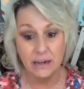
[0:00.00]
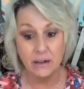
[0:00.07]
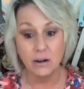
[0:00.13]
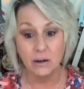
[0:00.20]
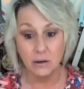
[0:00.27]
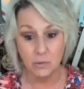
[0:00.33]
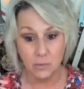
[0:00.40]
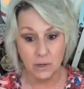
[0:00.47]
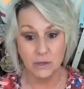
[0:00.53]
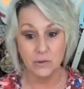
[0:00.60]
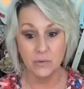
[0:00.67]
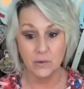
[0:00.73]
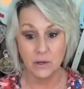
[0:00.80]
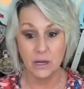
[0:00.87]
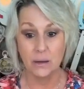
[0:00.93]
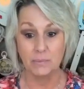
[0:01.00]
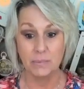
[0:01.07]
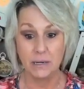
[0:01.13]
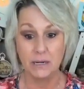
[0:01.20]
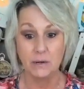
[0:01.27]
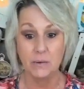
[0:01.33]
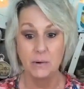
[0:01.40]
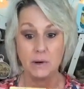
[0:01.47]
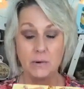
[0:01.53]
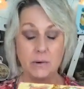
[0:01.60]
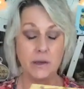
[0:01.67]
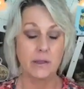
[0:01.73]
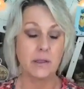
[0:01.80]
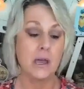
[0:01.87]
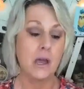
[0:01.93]
They are a wonderful company to
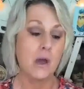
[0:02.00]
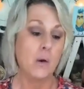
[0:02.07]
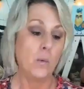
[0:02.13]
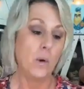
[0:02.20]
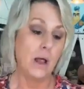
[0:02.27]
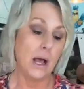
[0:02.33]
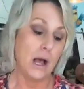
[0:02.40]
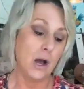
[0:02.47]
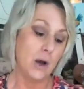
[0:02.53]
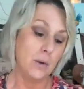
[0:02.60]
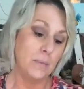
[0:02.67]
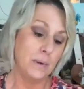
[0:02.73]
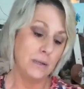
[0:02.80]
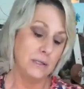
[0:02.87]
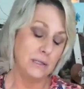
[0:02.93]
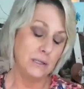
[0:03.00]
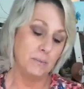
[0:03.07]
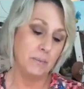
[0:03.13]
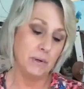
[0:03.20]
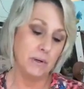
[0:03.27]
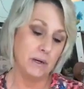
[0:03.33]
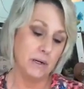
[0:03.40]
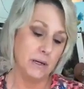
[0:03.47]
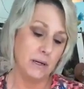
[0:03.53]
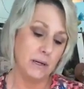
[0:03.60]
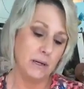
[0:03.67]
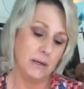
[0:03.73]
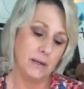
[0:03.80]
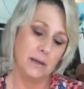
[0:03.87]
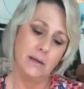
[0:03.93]
work with. Well, I opened this book